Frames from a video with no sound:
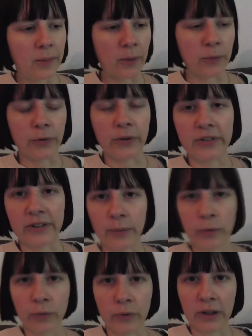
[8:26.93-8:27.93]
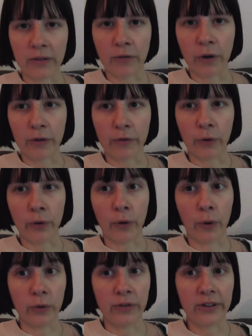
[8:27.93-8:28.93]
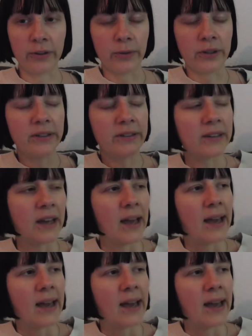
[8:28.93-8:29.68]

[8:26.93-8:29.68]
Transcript: I'm doing a separate reading vlog for the whole series,